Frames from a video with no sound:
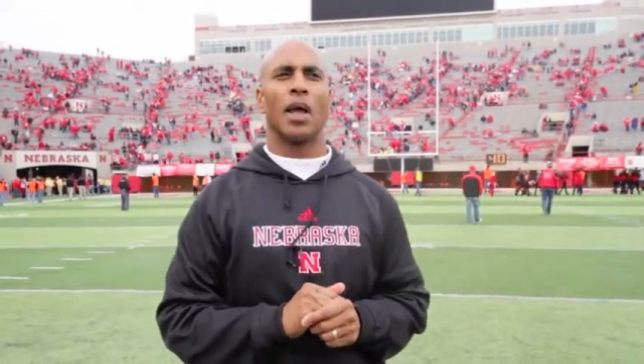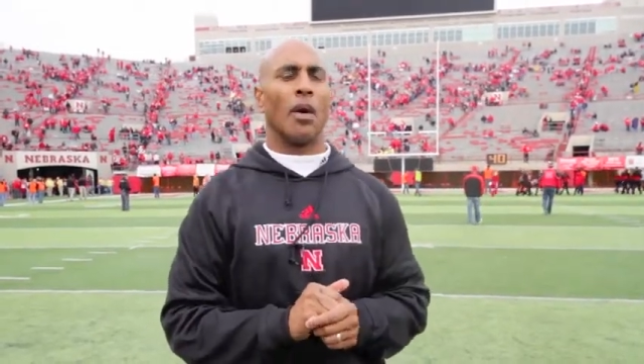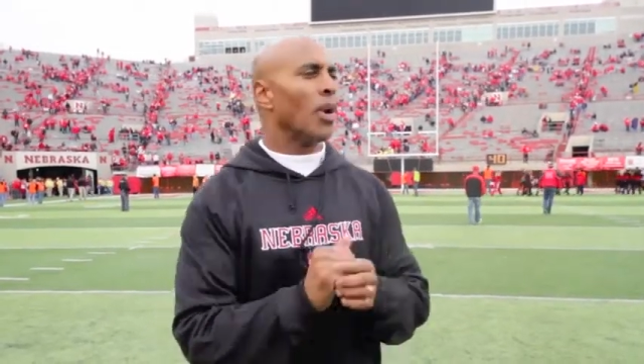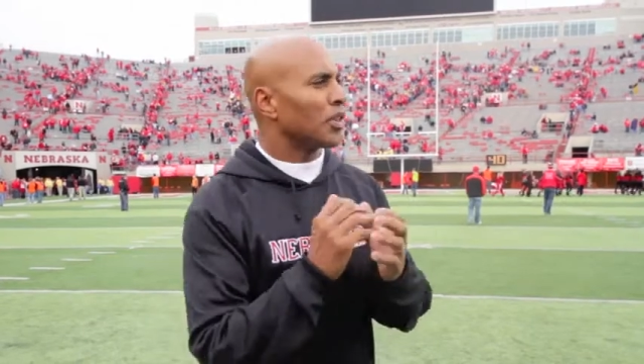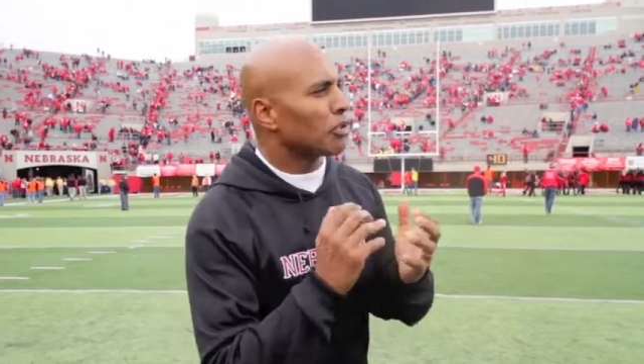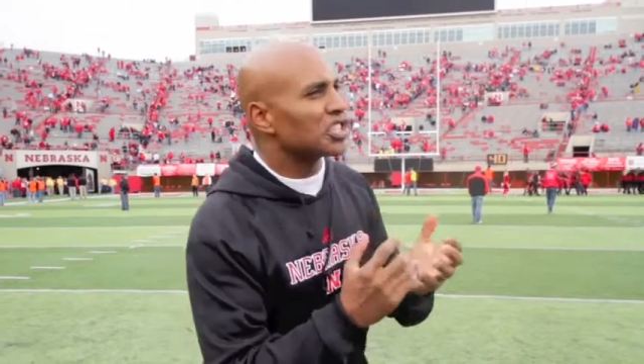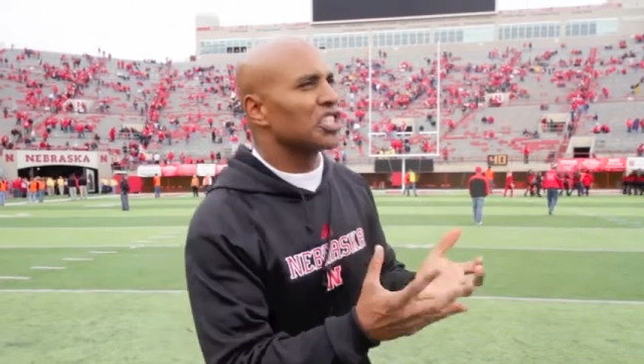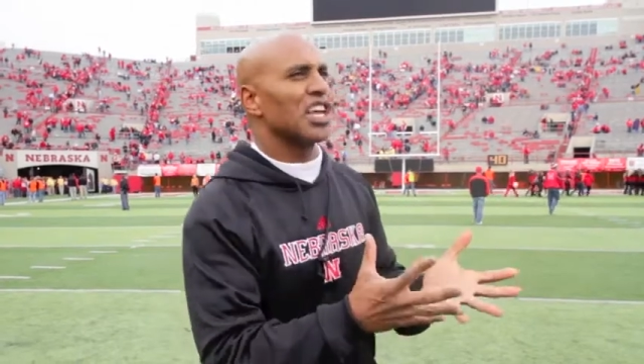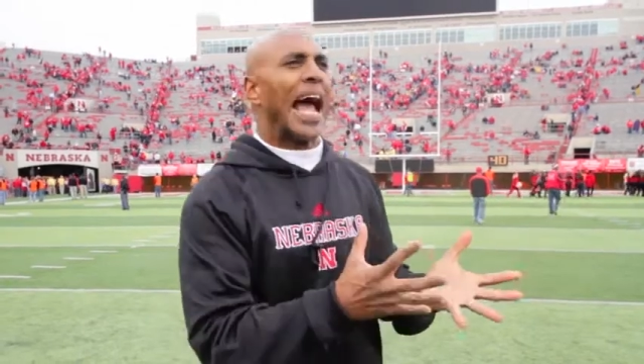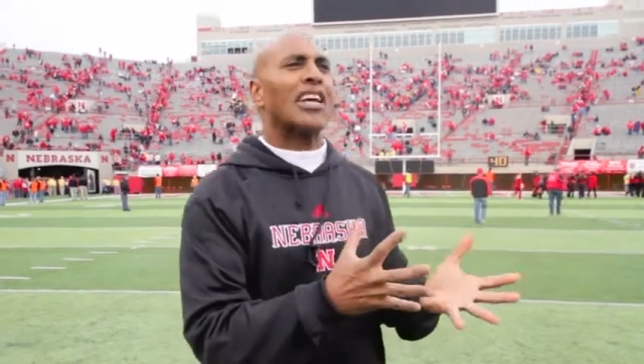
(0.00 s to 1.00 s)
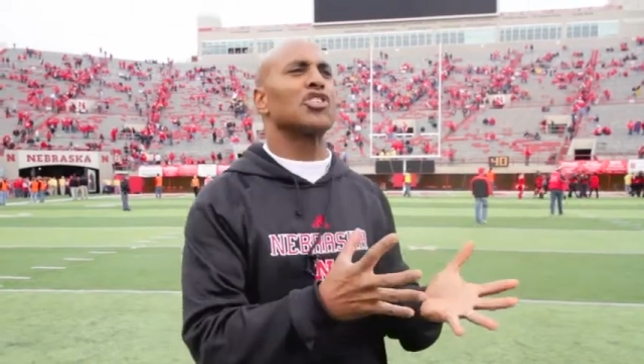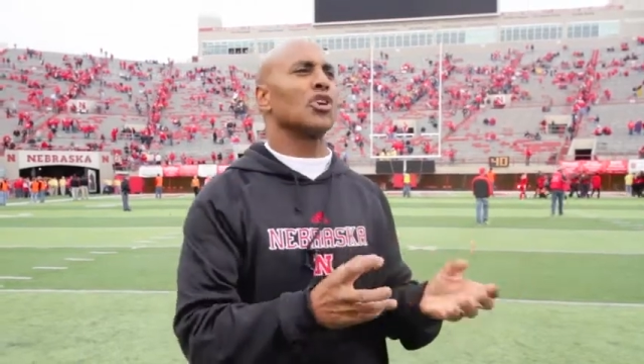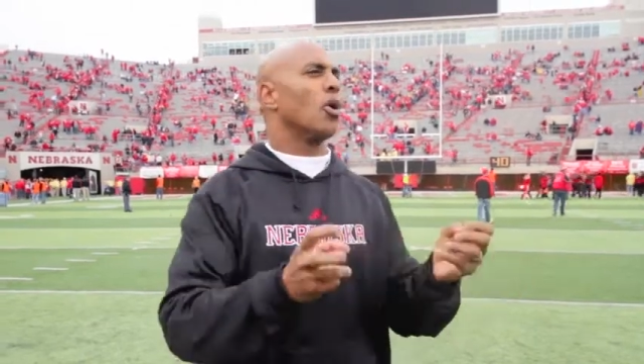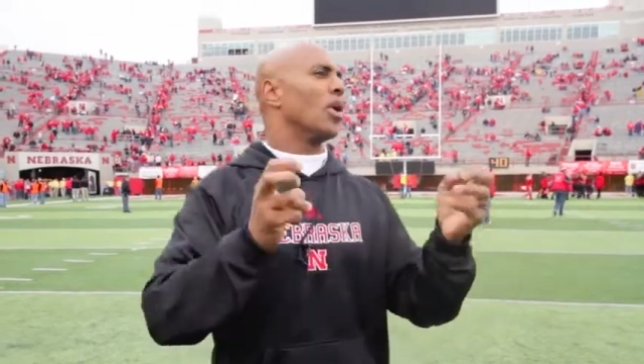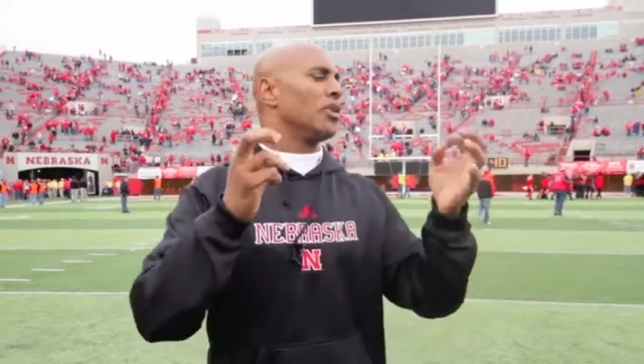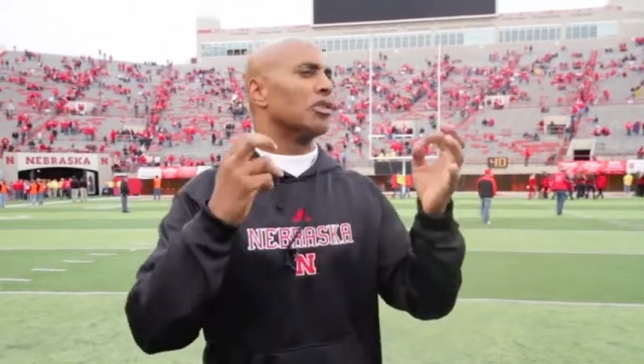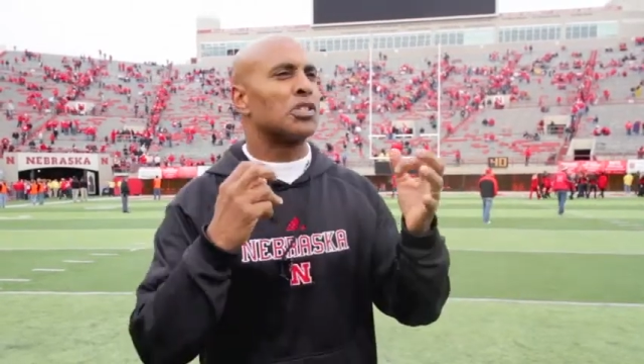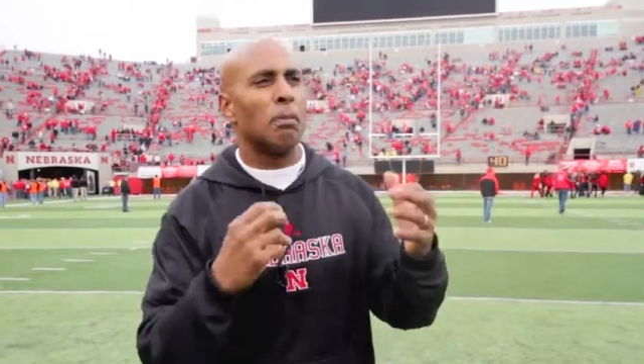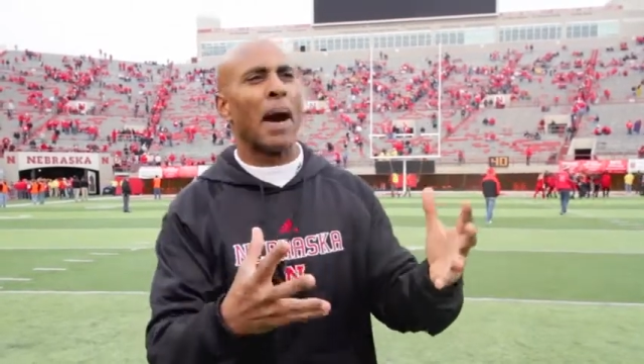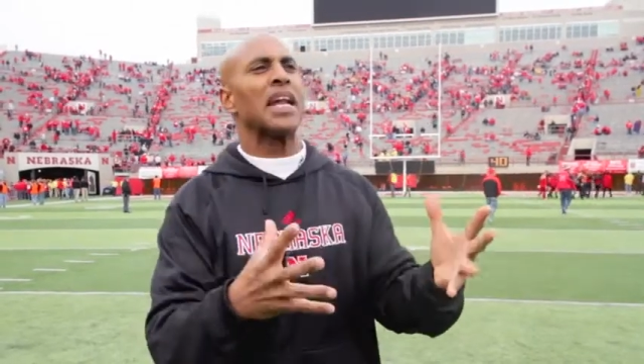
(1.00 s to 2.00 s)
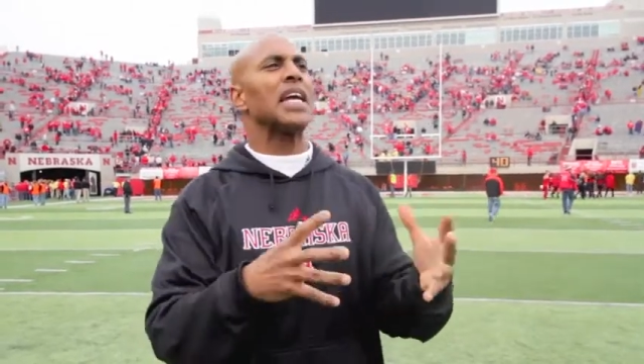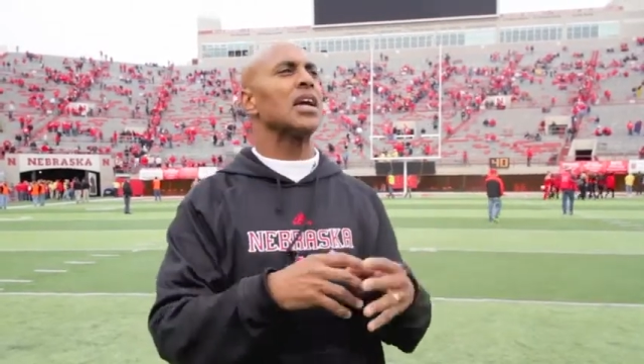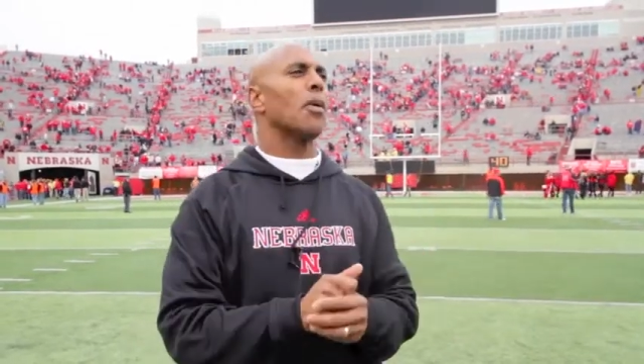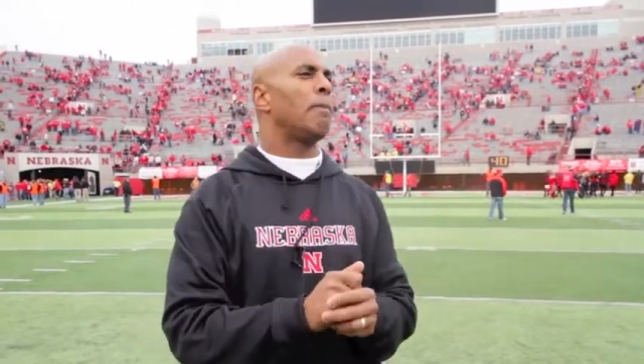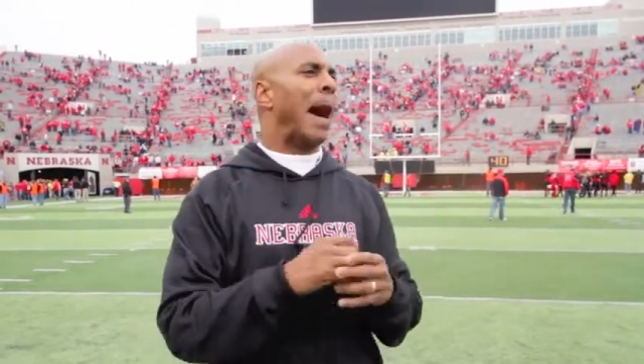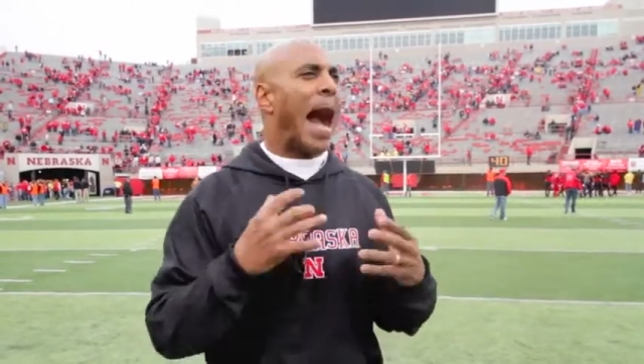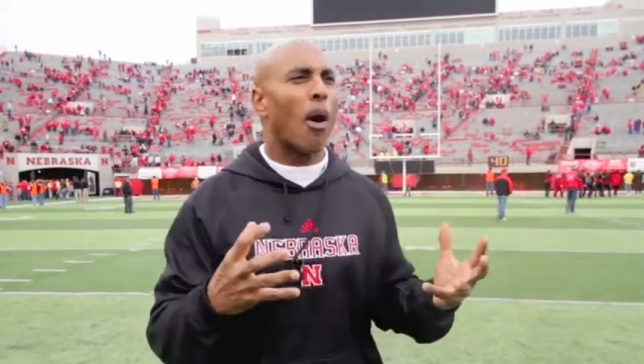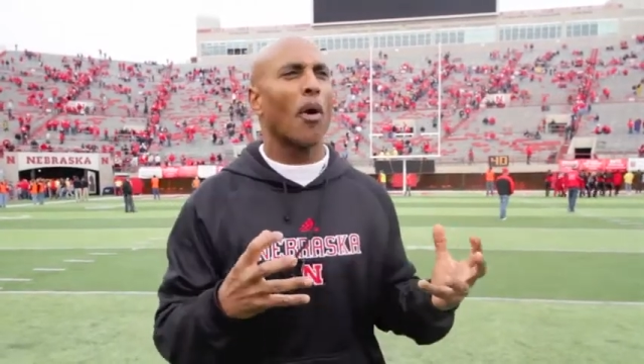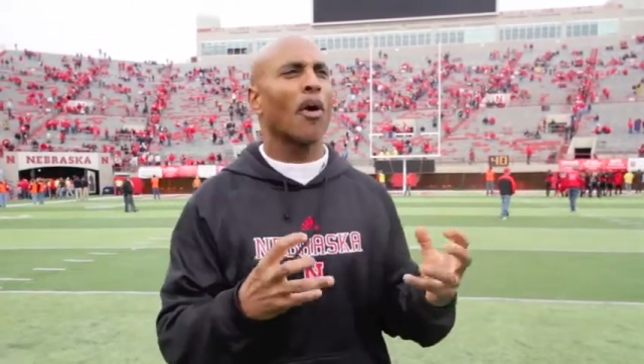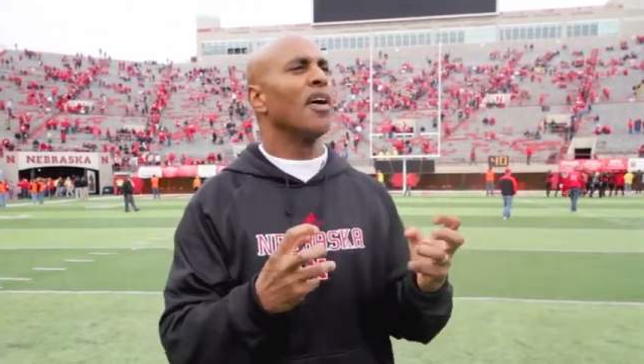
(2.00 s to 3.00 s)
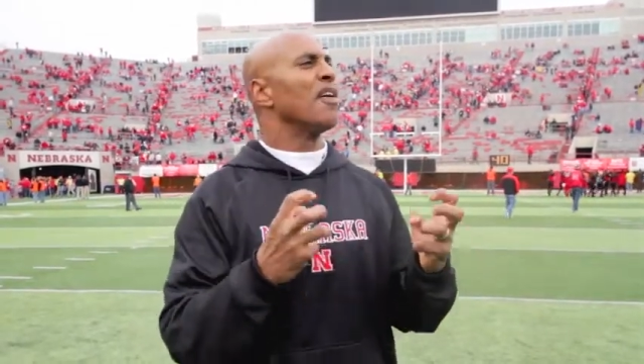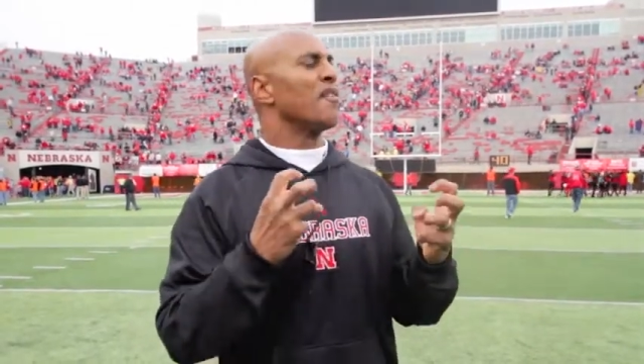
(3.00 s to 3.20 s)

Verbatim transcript: And whether it's sex or whether it's money or power,